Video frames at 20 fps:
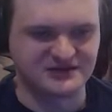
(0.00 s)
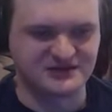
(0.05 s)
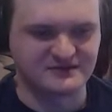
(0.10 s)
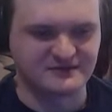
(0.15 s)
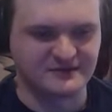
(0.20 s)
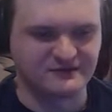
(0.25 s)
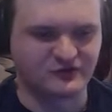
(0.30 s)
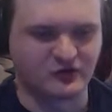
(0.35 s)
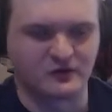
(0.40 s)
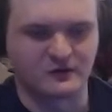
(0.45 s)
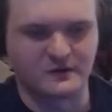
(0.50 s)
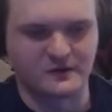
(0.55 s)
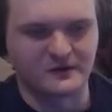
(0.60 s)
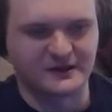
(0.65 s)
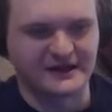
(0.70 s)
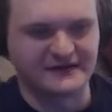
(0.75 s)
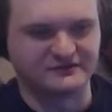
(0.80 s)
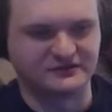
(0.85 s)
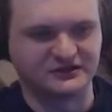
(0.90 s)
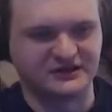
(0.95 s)
before, we will
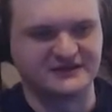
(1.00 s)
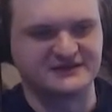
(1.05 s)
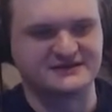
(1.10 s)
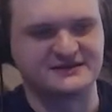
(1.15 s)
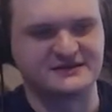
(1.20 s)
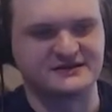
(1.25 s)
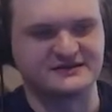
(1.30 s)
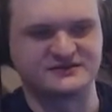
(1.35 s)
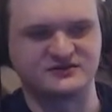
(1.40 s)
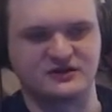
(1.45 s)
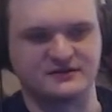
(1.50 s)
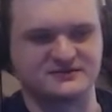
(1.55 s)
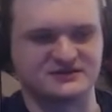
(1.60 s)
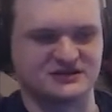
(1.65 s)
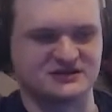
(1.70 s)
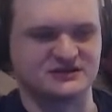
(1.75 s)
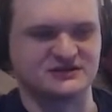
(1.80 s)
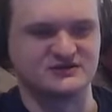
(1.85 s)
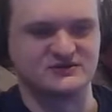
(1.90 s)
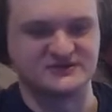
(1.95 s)
have links in the
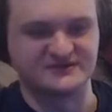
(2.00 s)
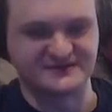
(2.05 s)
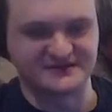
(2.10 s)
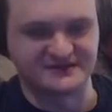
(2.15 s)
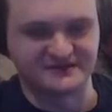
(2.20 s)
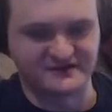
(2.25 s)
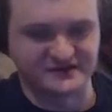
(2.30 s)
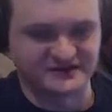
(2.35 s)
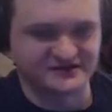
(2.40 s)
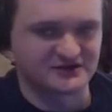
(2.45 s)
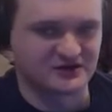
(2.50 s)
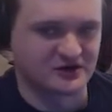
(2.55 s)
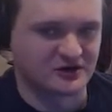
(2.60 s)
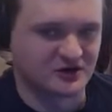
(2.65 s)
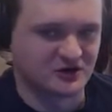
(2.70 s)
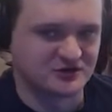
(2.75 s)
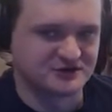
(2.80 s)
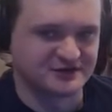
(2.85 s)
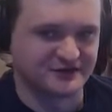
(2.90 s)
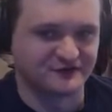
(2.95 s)
description to specific
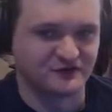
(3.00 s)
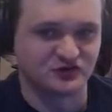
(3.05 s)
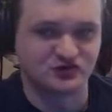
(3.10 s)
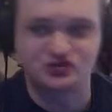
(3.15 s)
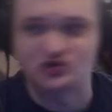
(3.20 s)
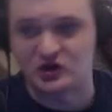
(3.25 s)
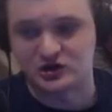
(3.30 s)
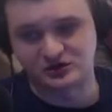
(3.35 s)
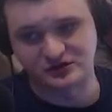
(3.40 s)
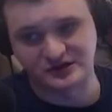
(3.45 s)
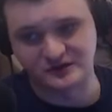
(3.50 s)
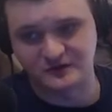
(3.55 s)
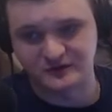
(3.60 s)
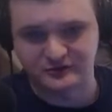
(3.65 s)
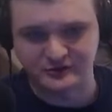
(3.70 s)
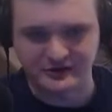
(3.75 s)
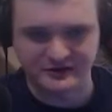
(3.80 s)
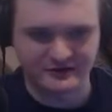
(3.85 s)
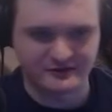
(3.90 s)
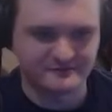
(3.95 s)
stars if you're struggling with
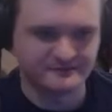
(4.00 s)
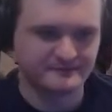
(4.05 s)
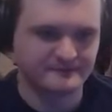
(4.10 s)
one of them.